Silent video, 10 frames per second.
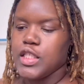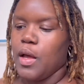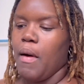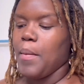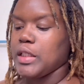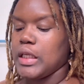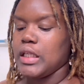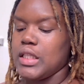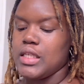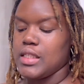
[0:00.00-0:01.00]
So I'm about to
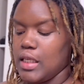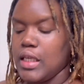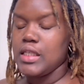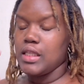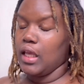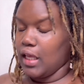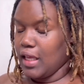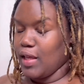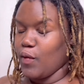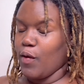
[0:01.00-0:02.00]
get these Z's
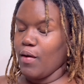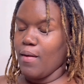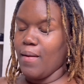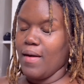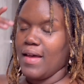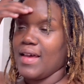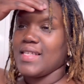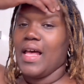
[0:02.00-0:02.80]
in, girl, because